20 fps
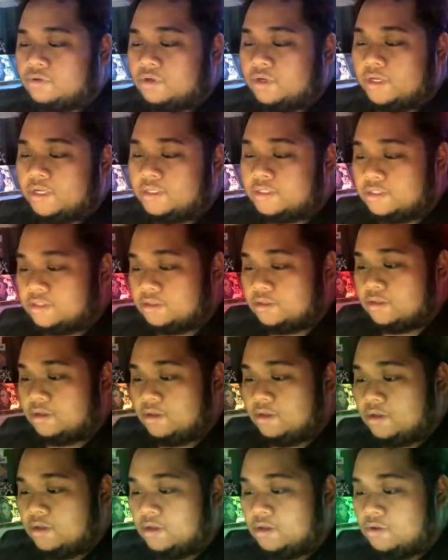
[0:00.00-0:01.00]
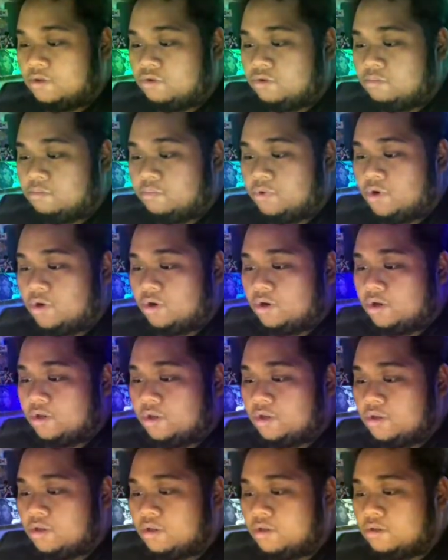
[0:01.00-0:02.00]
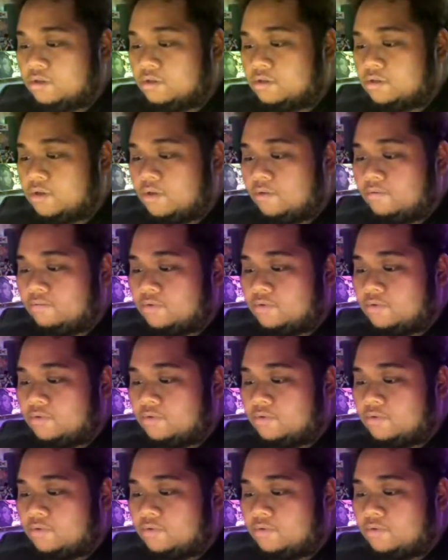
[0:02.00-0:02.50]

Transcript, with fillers: Nice. Coop, Purgly, Tower of